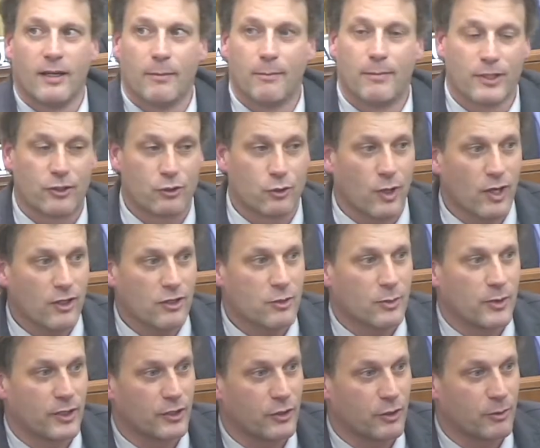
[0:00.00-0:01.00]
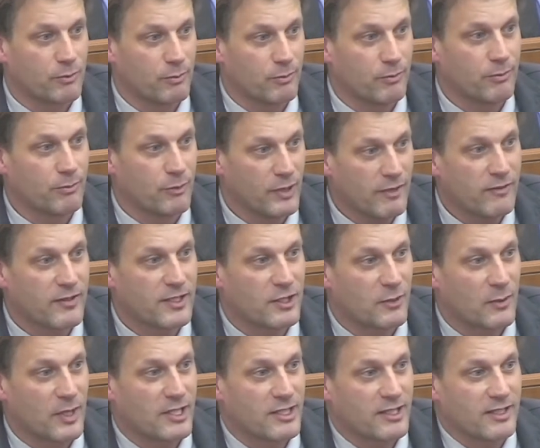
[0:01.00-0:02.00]
But to answer your previous
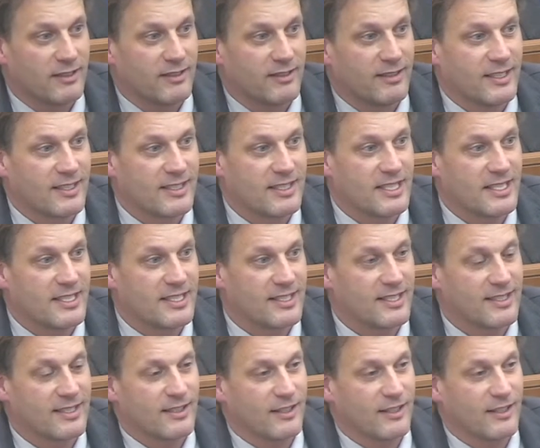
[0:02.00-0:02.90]
question, this is